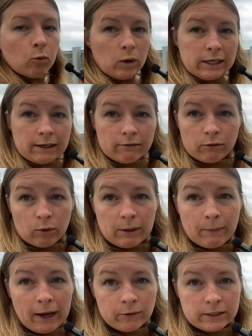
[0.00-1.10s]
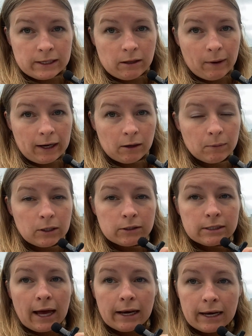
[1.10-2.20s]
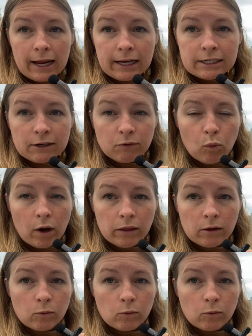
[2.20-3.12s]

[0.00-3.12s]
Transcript: We'd have £3 in the bank, because that negative 1 that